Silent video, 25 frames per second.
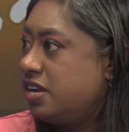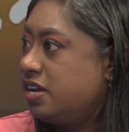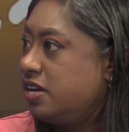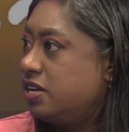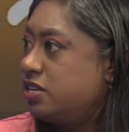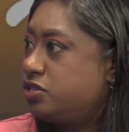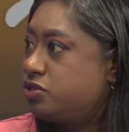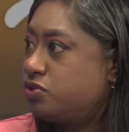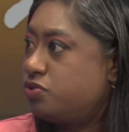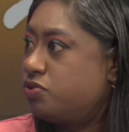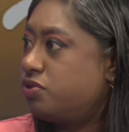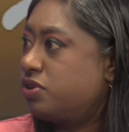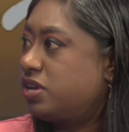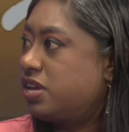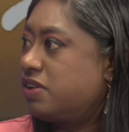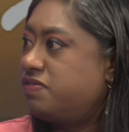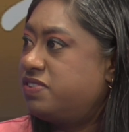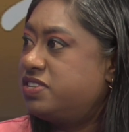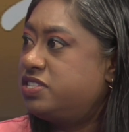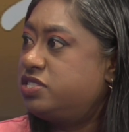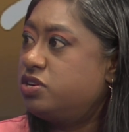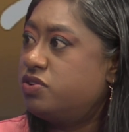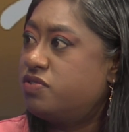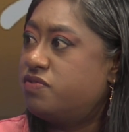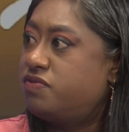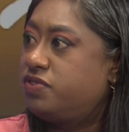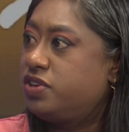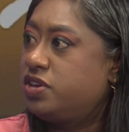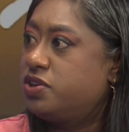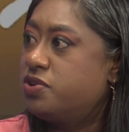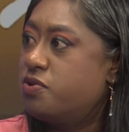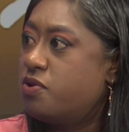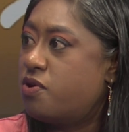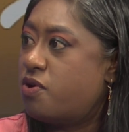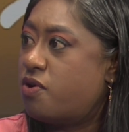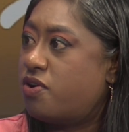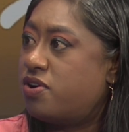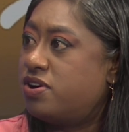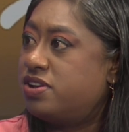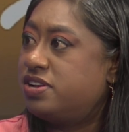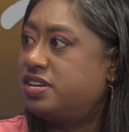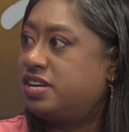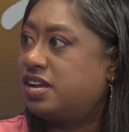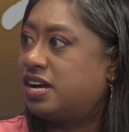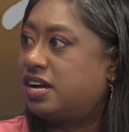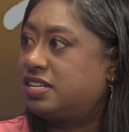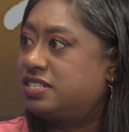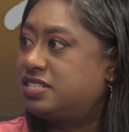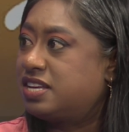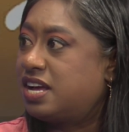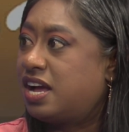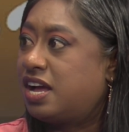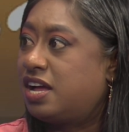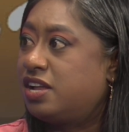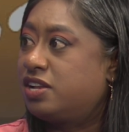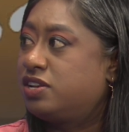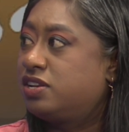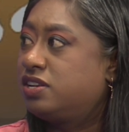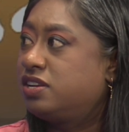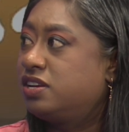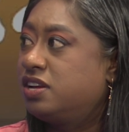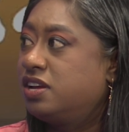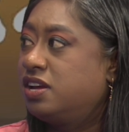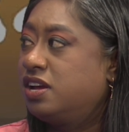So give us your view on that, and